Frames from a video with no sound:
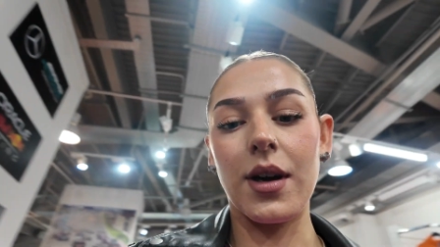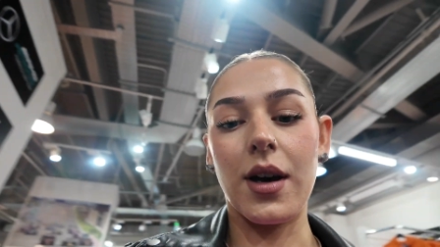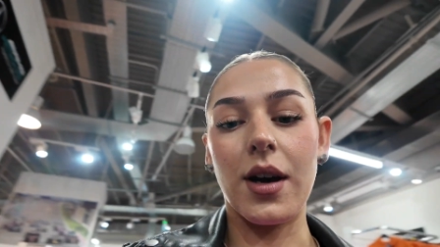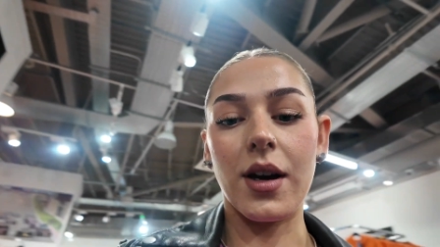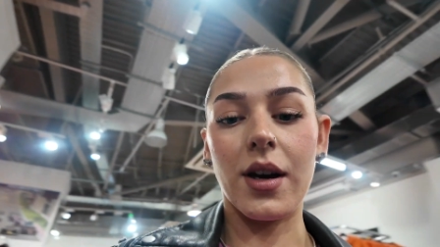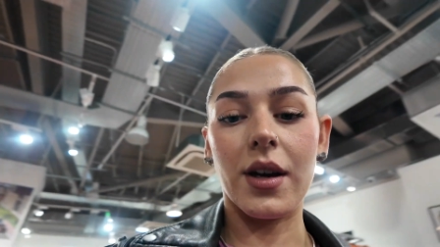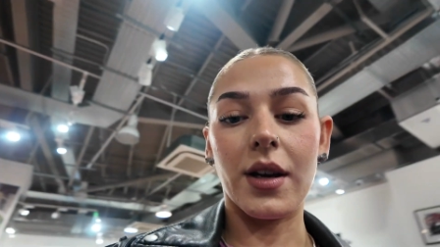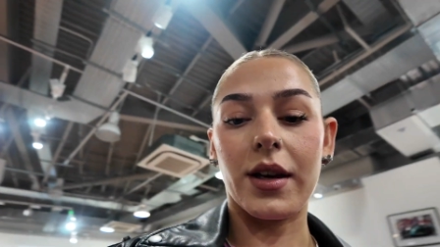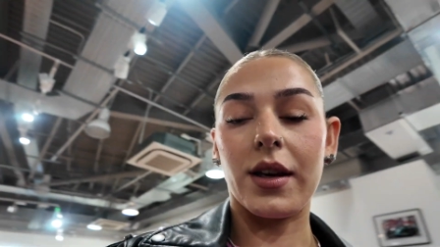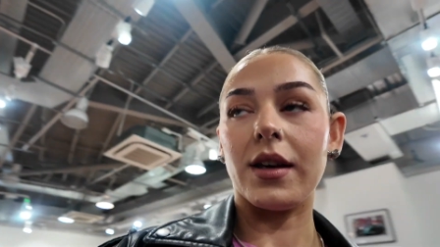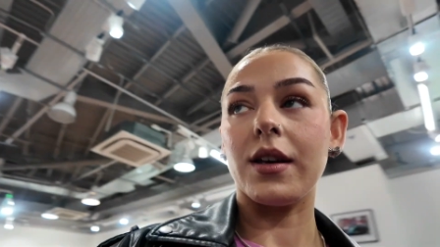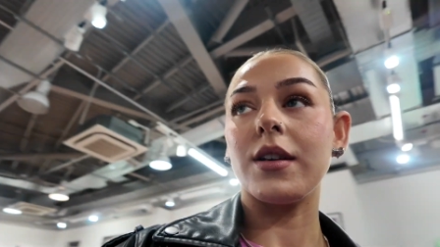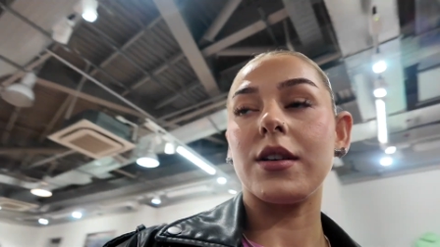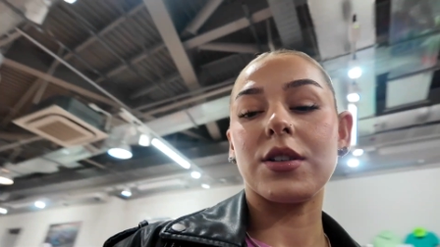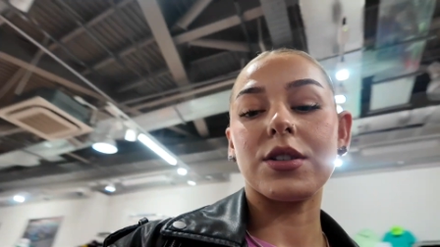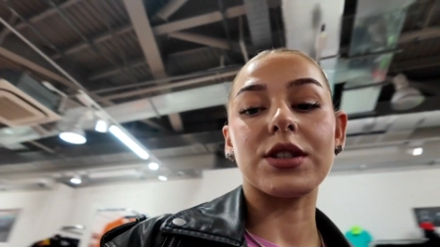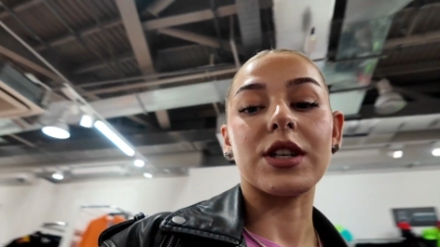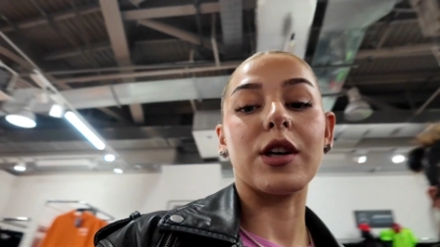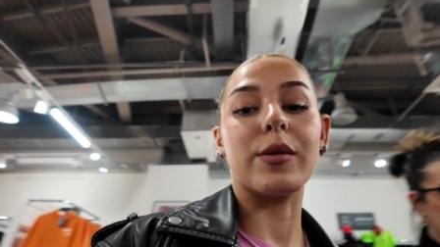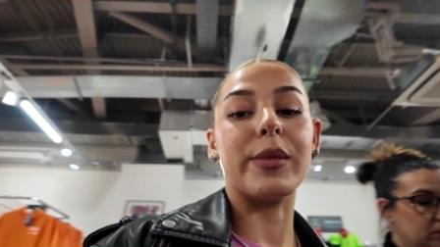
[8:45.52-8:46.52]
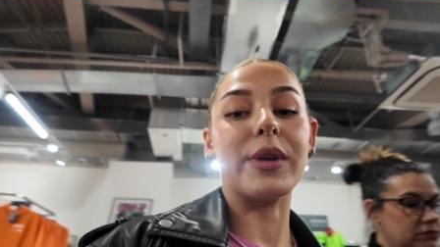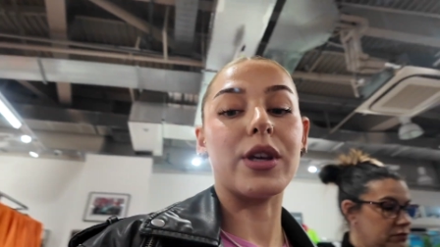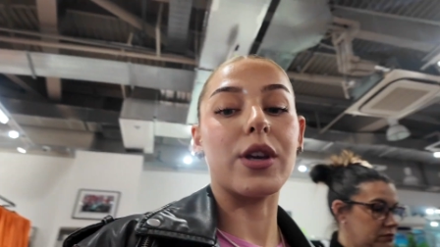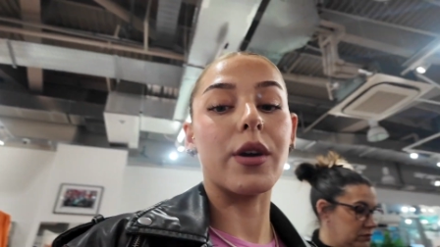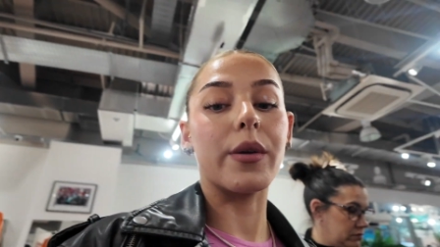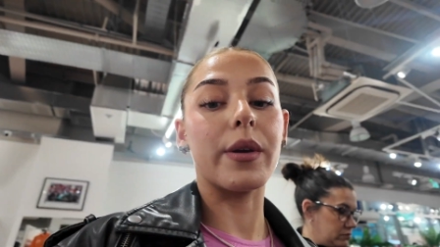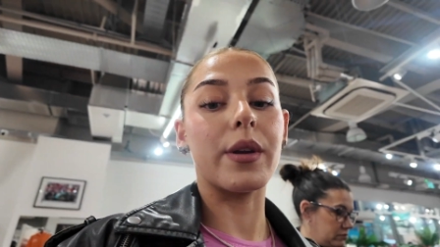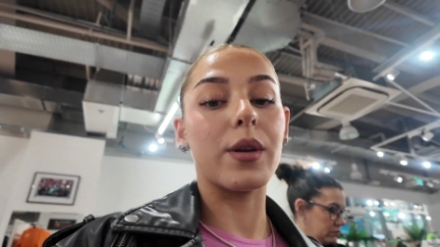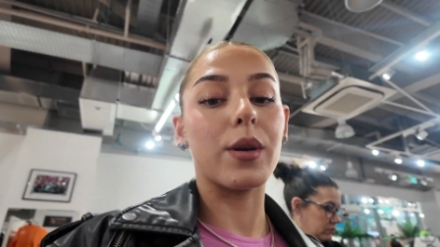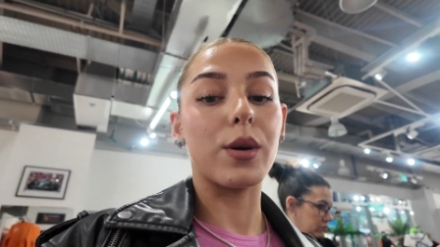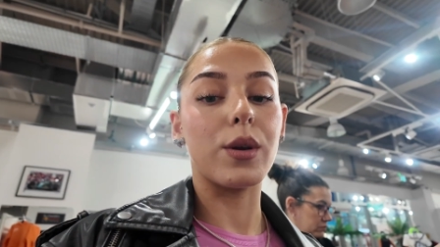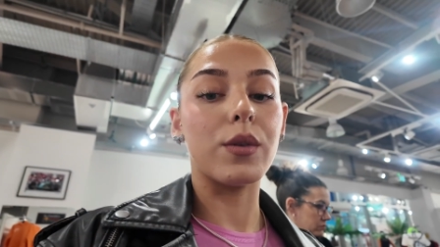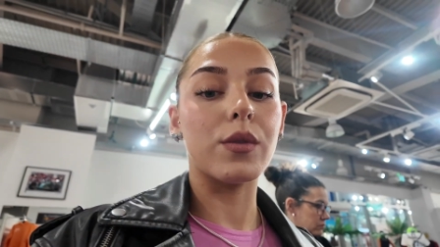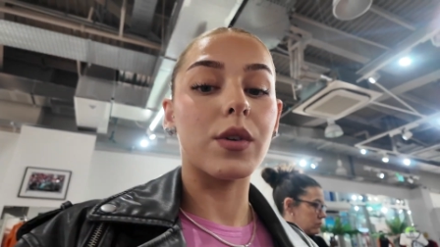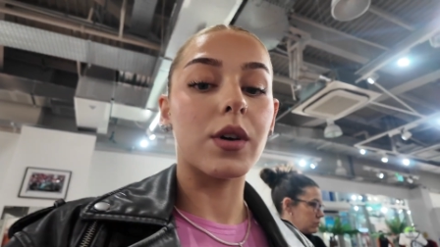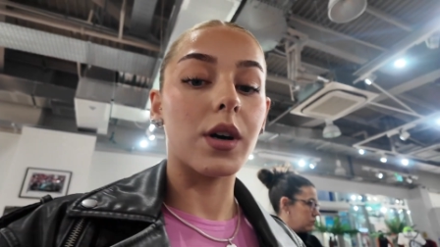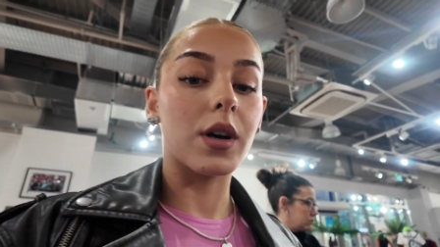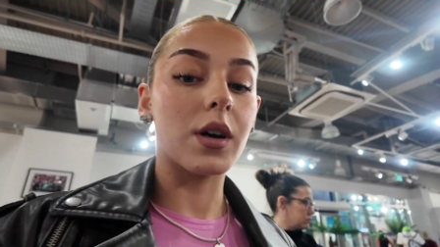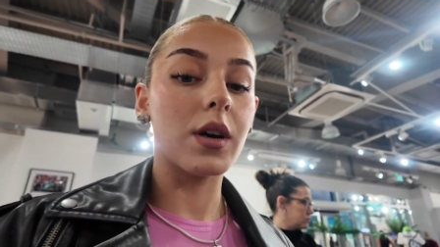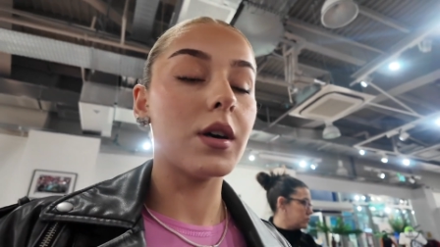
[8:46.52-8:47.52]
I shall be going
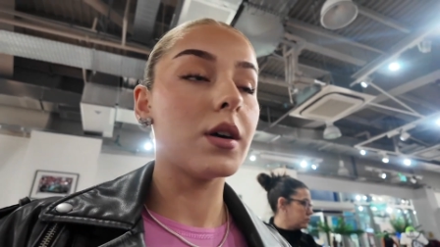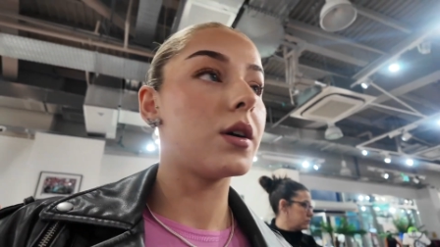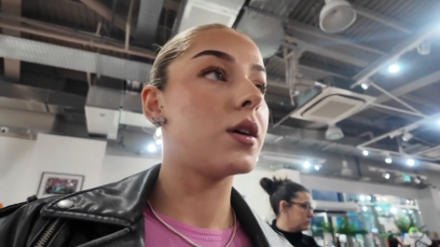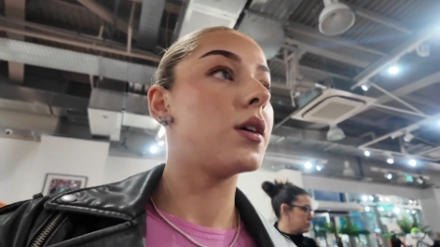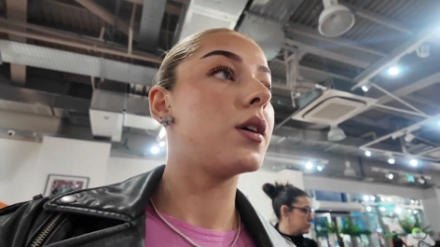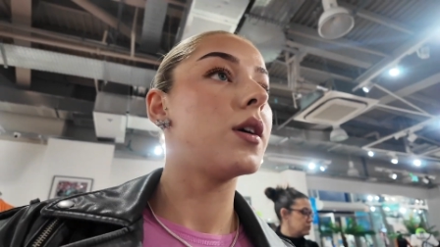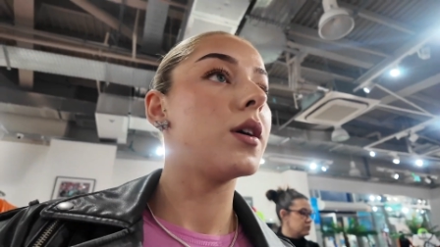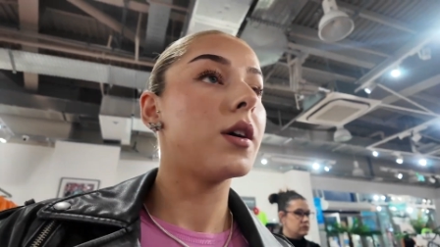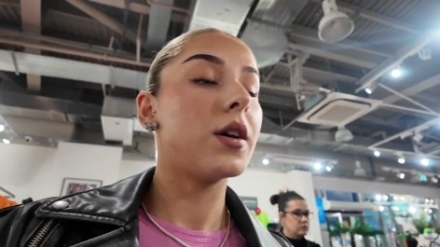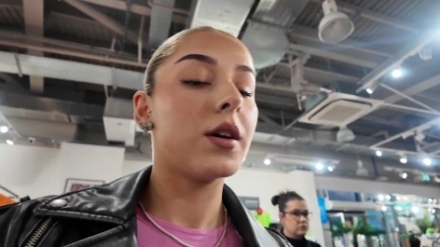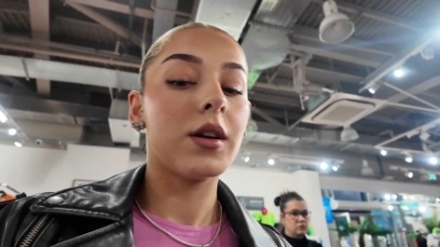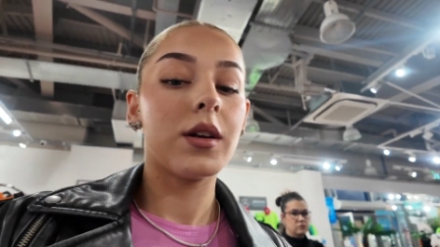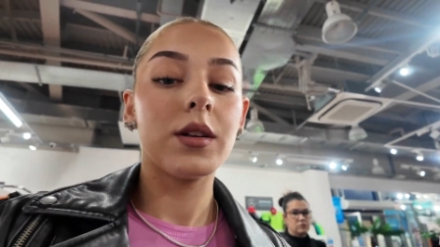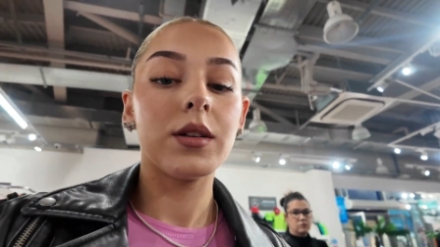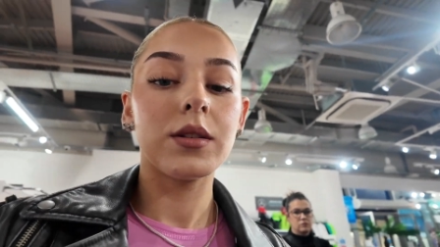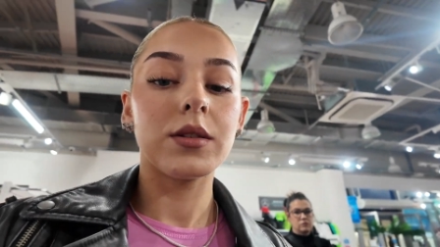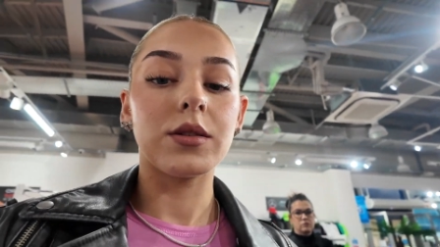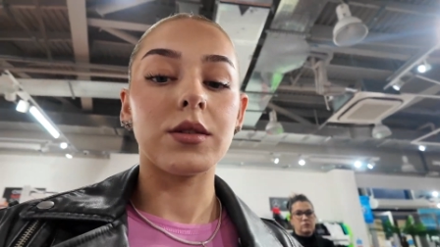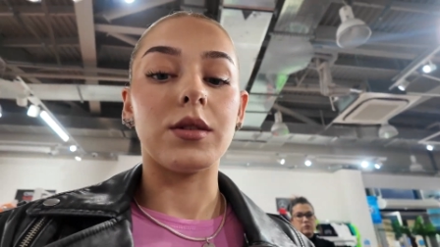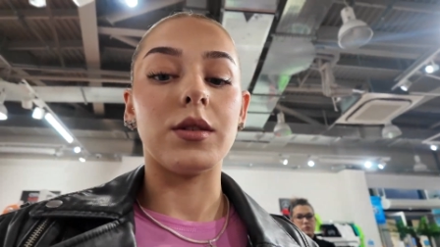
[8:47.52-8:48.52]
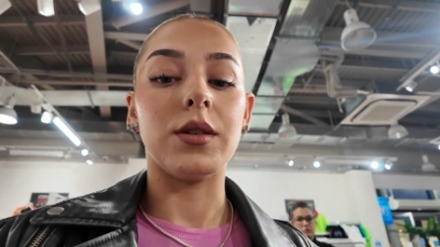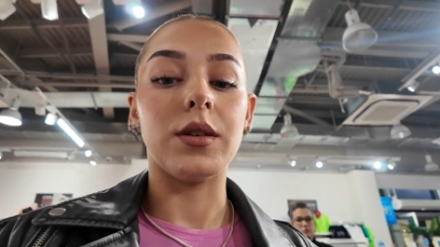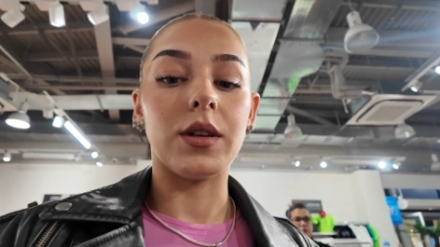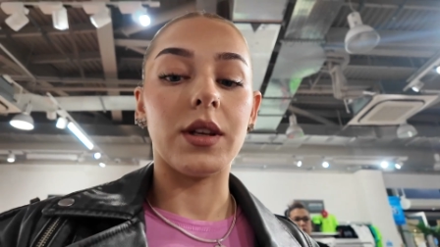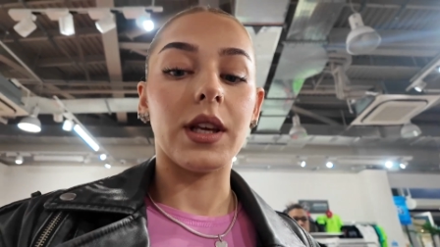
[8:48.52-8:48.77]
over to